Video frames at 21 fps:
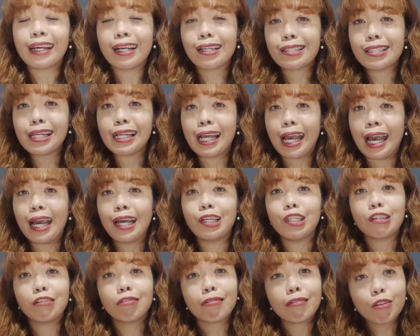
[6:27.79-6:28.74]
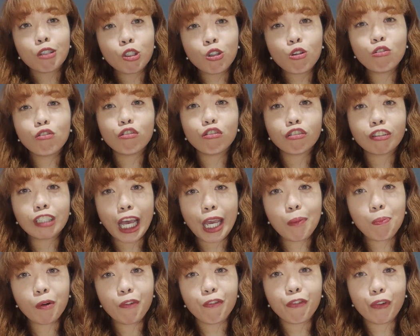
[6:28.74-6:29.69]
Kasi nga, yung
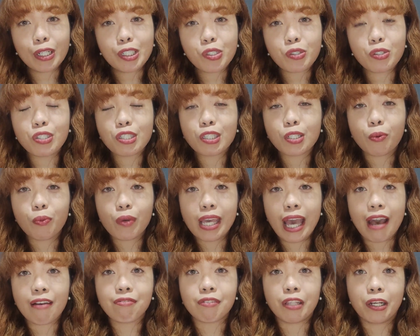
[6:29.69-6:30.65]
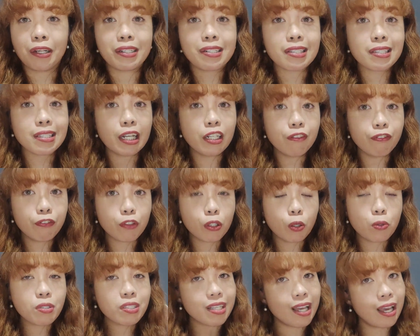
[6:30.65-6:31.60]
type of questions na we have there, instead of
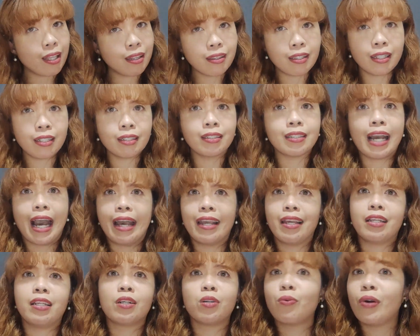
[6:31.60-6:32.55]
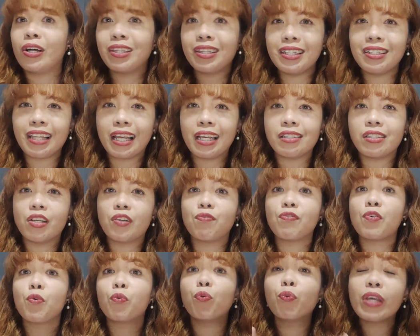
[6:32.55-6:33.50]
close-ended gaya ng
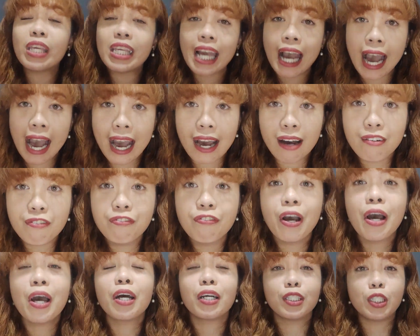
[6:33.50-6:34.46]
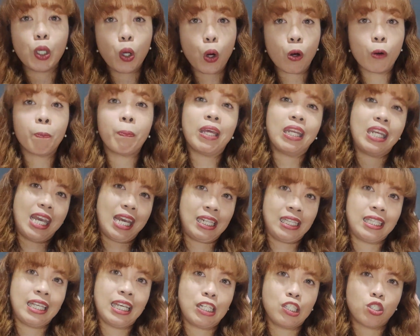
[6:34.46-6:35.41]
quantitative, we have the
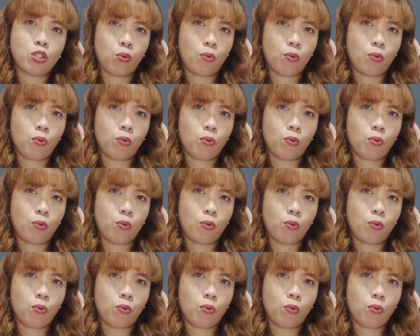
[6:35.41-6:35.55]
open-ended.